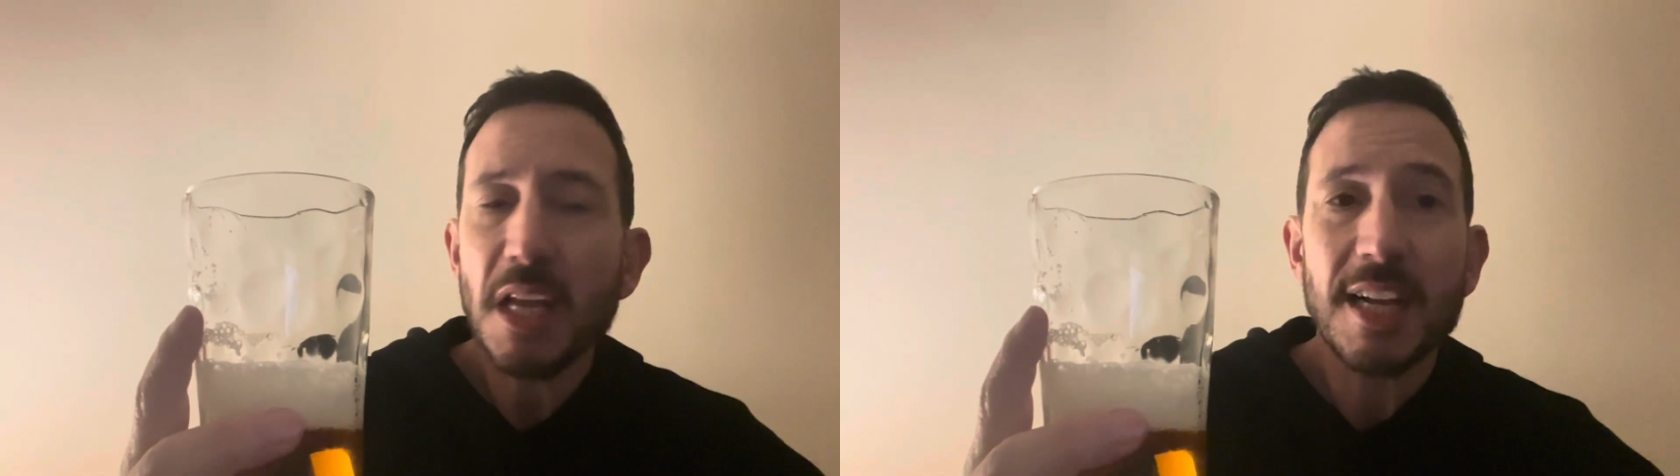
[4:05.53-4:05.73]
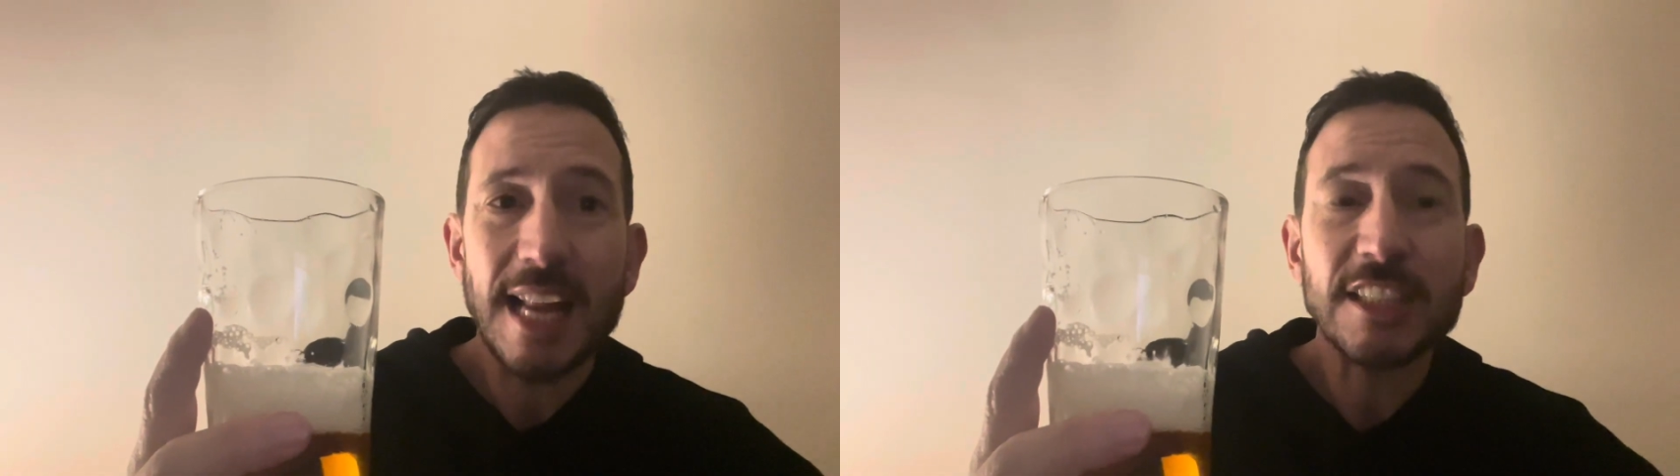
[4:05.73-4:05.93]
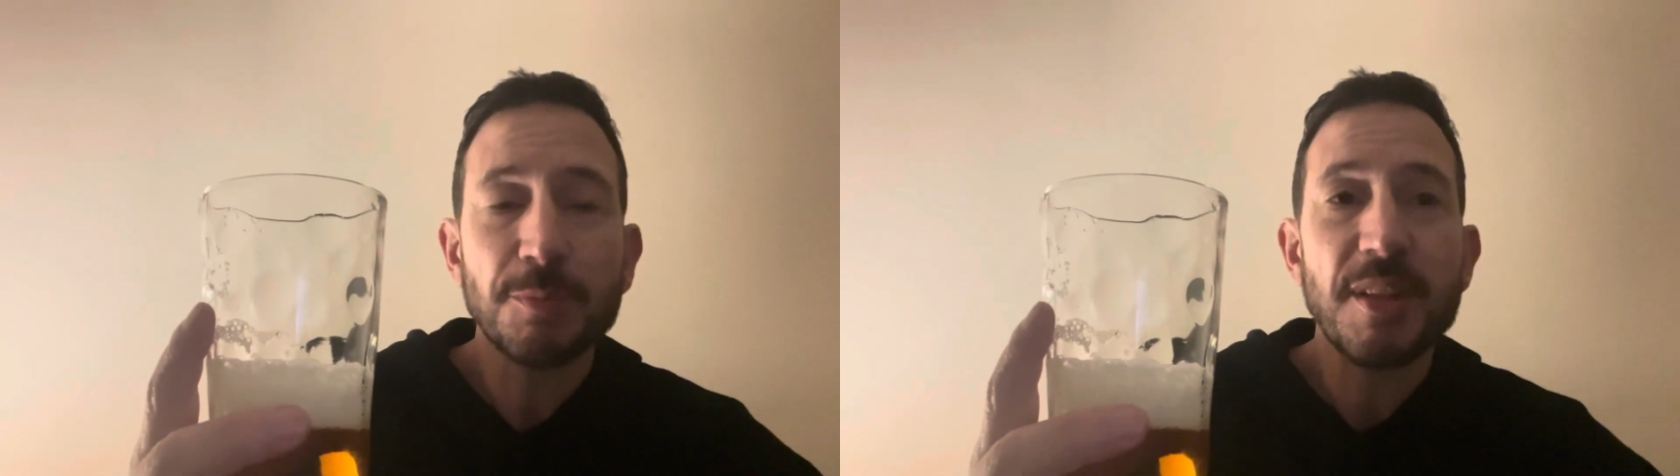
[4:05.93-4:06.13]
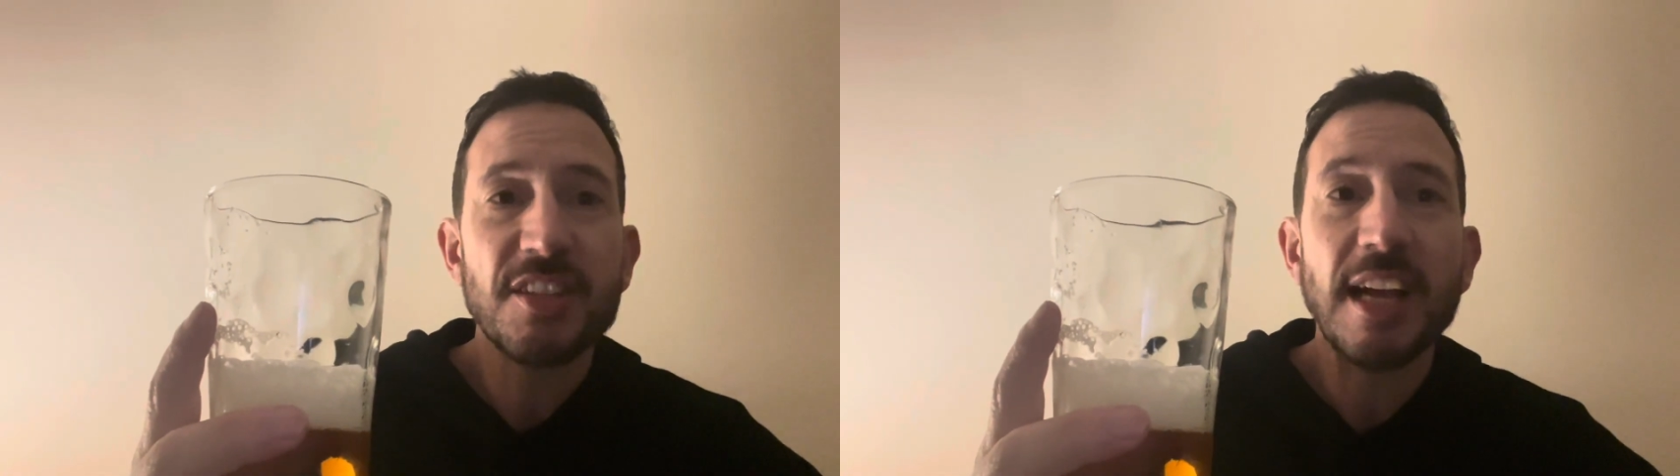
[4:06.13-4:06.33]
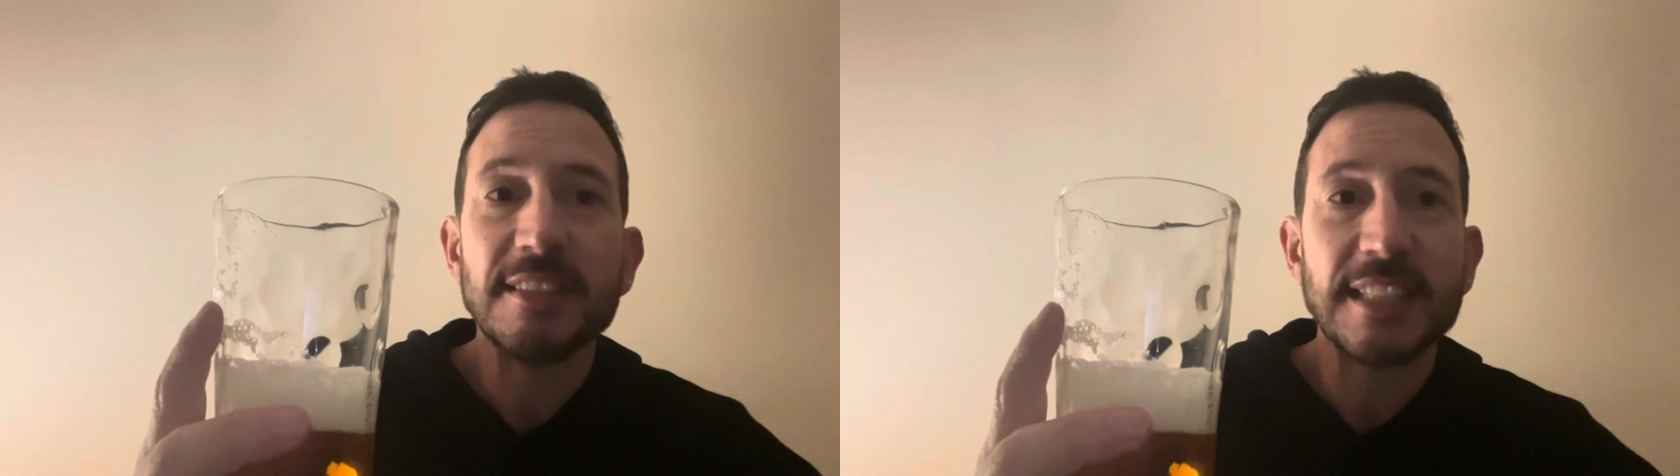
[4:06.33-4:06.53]
Glastonbury, the
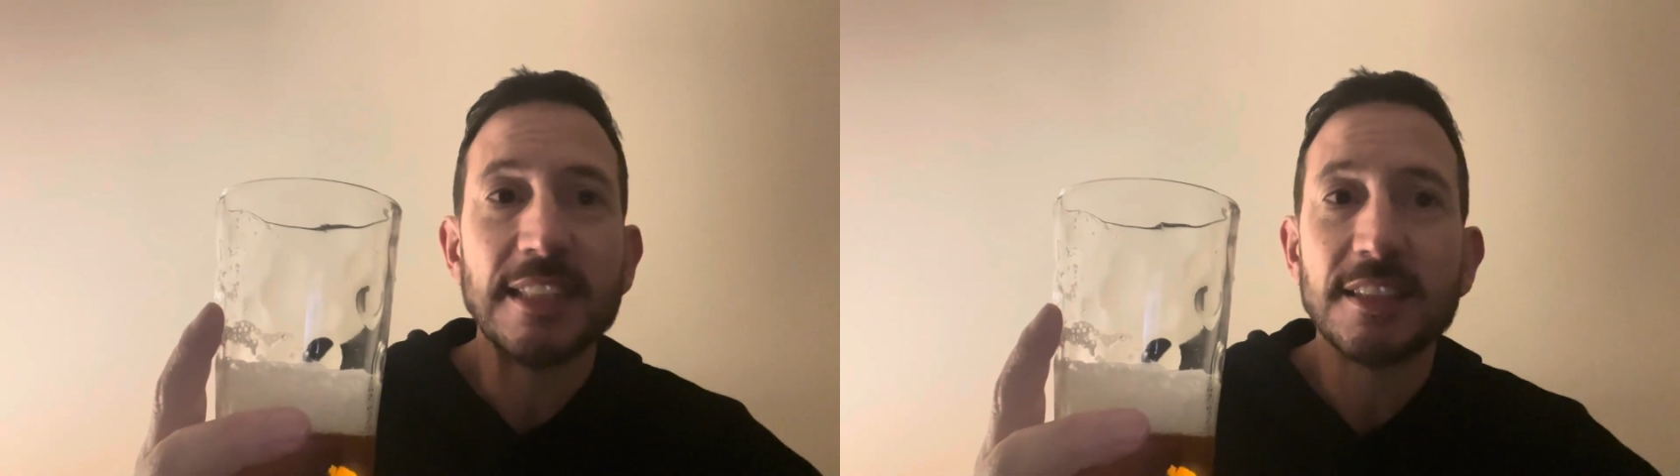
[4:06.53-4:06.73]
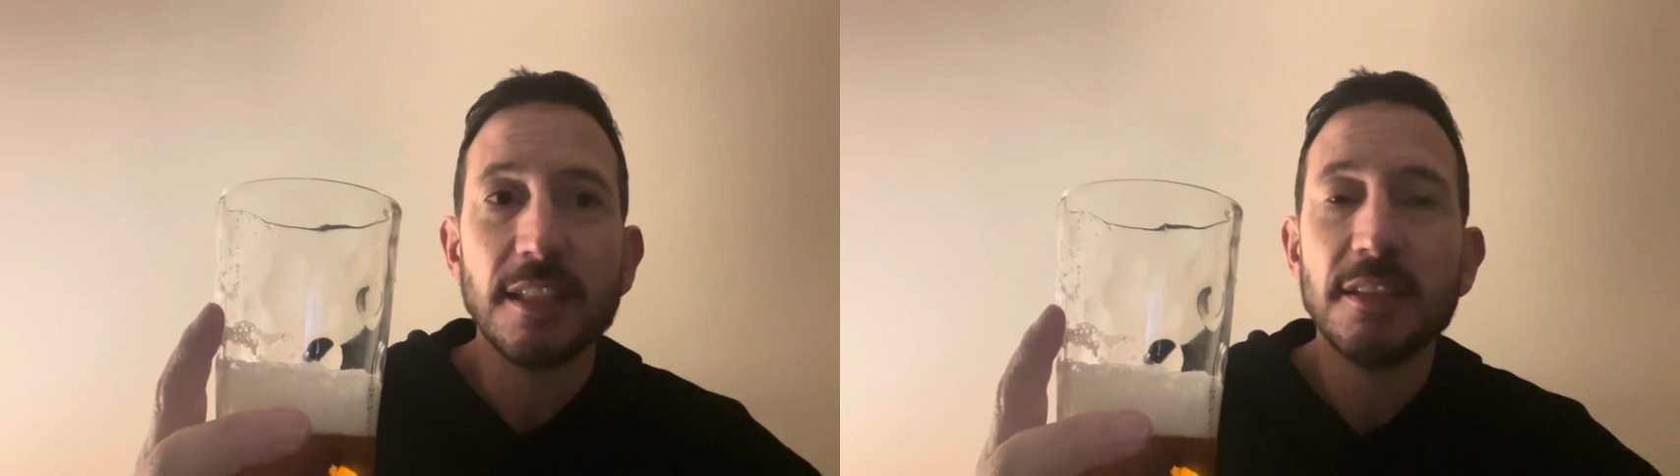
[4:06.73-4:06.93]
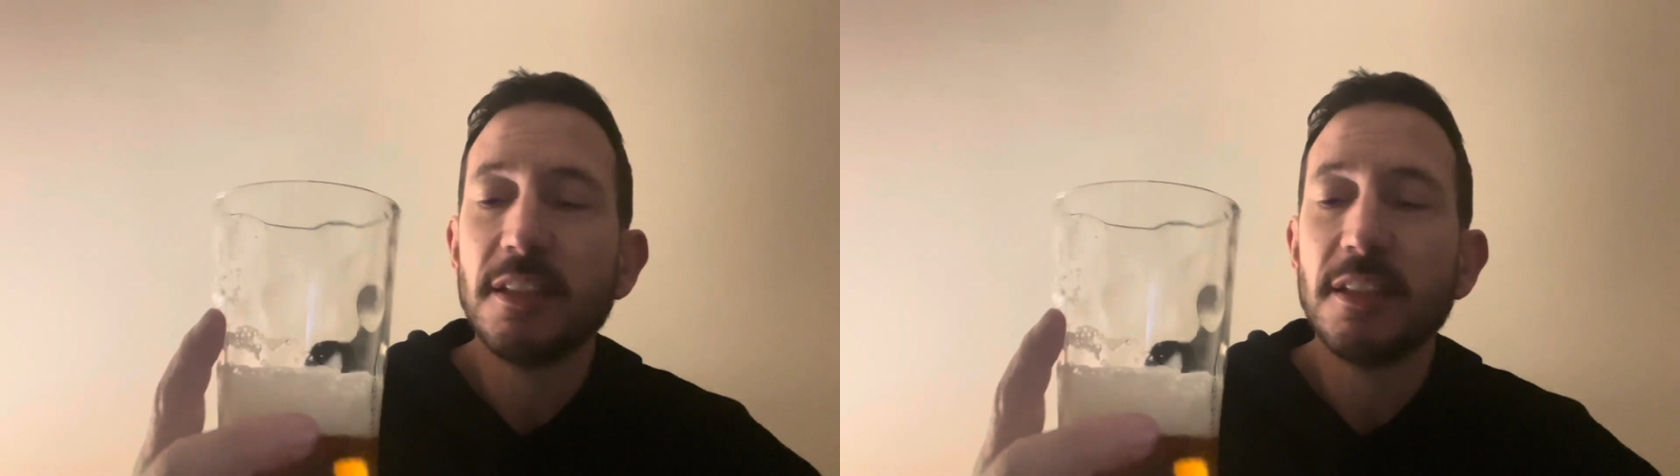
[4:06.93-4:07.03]
town centre,